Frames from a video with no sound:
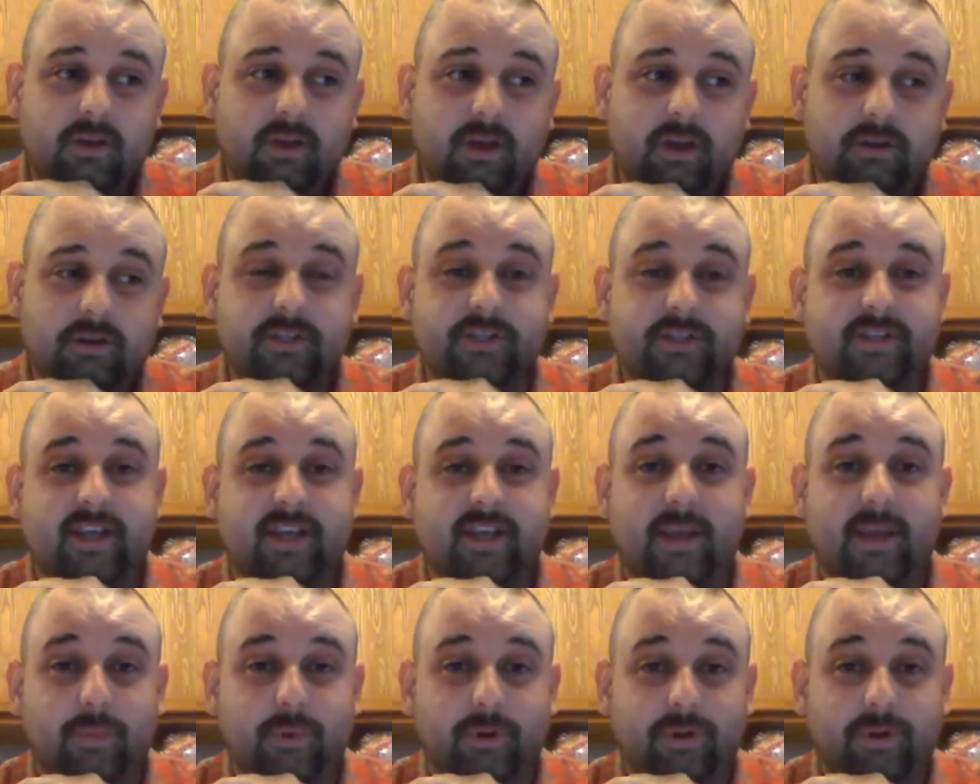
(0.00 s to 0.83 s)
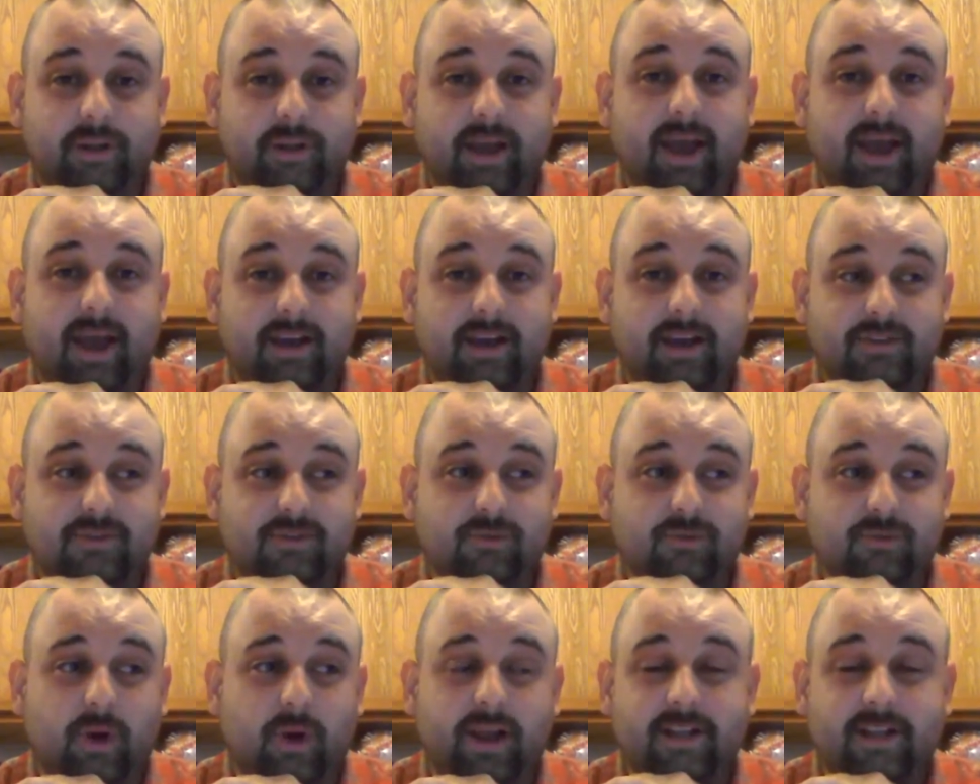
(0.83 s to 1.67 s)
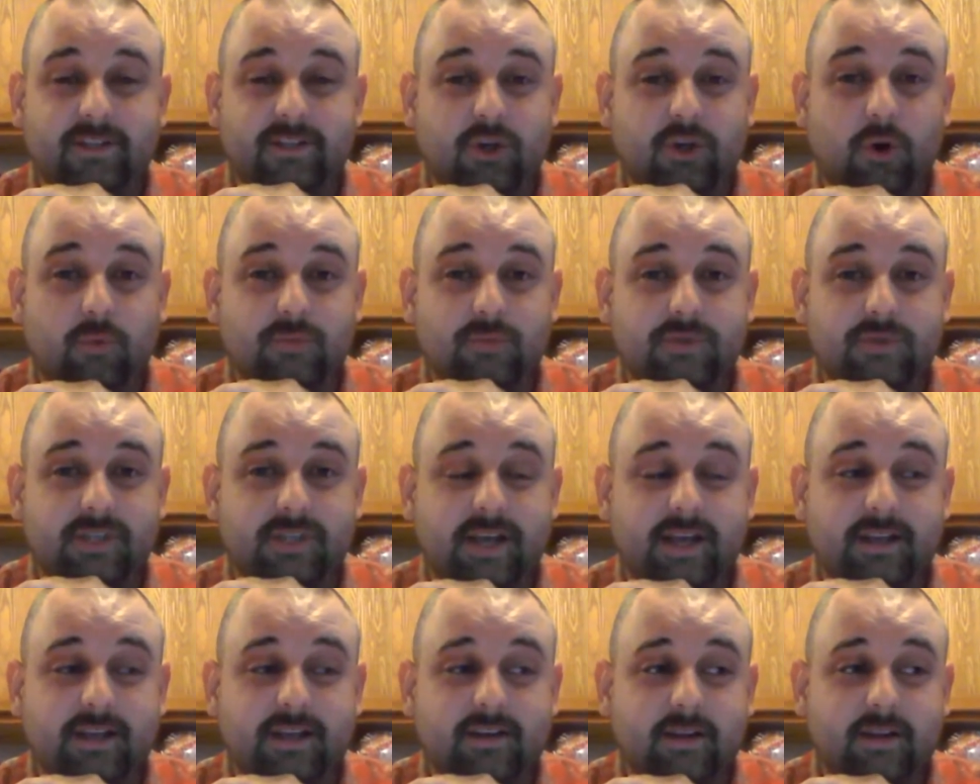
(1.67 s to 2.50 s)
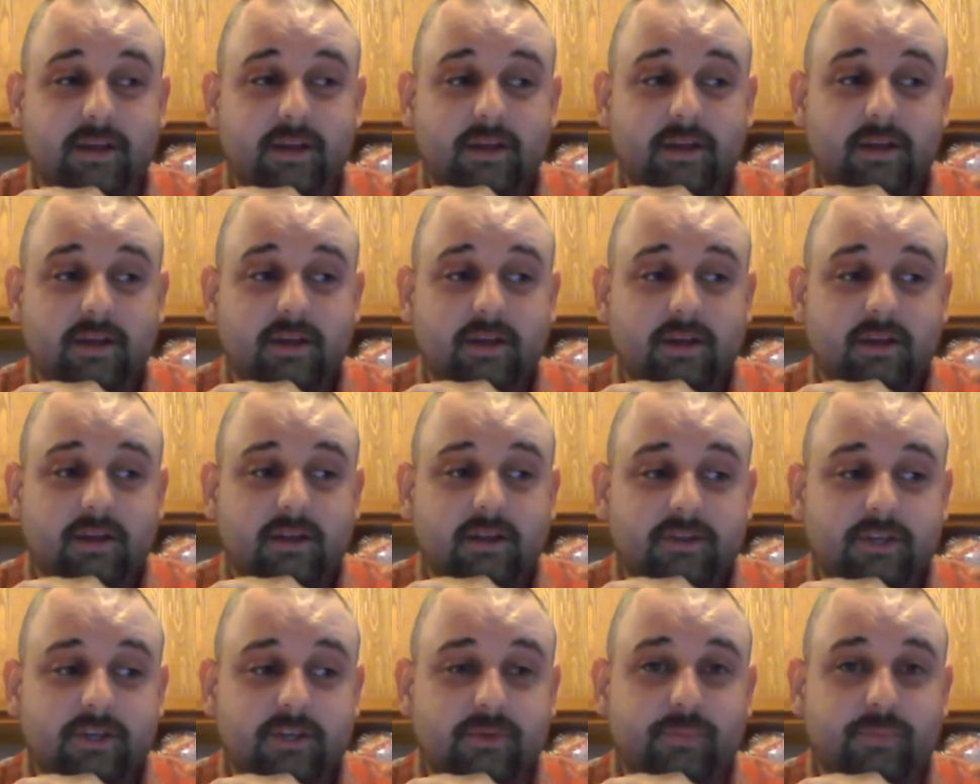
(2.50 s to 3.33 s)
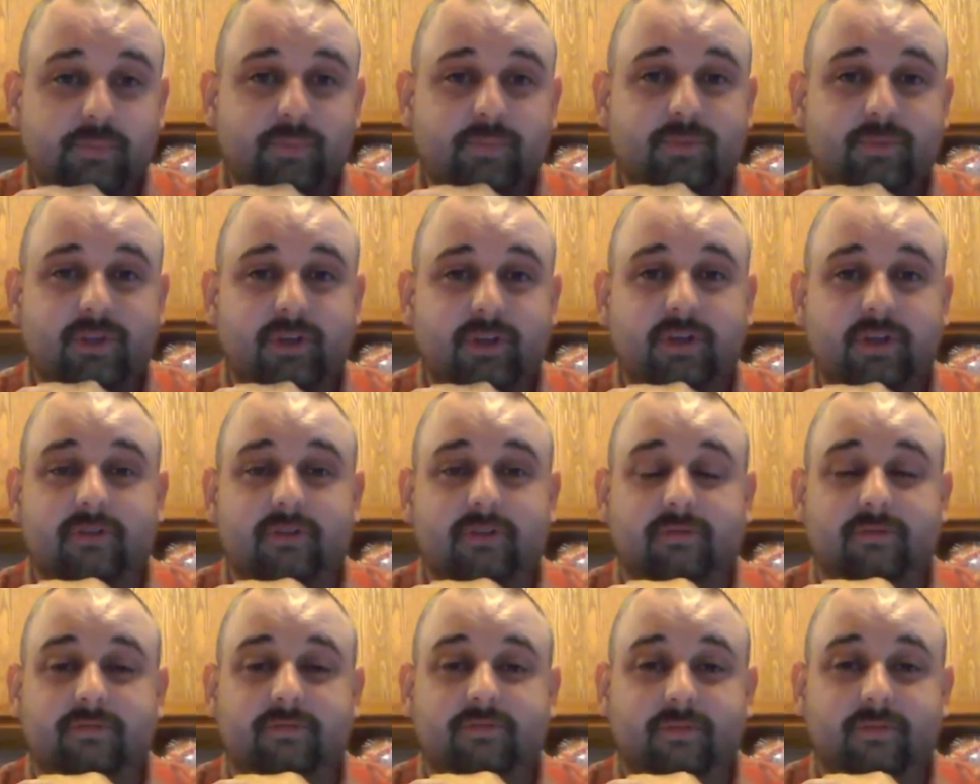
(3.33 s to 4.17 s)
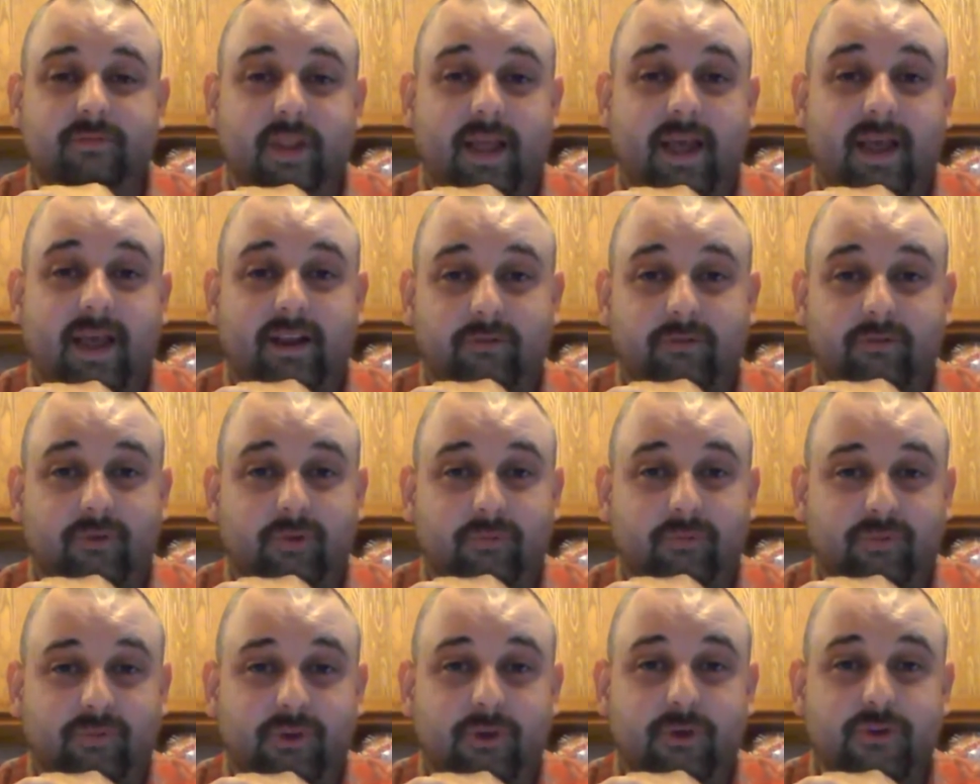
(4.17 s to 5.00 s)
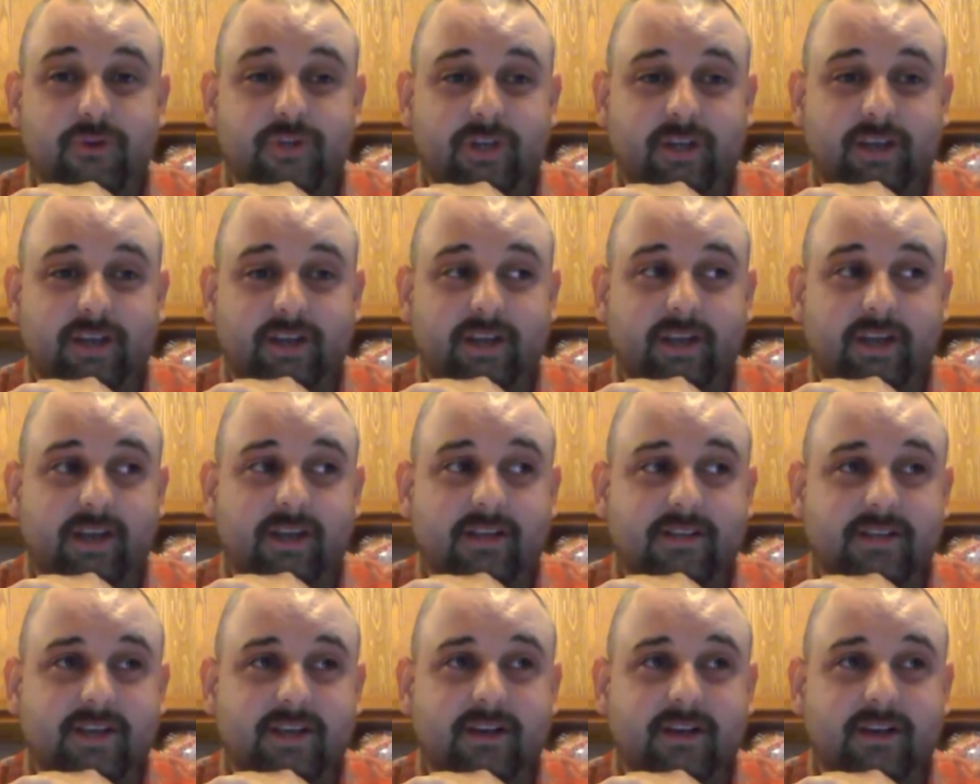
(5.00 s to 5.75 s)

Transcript: just keep it as Wayne's Homestead, just to lack of confusion, I guess.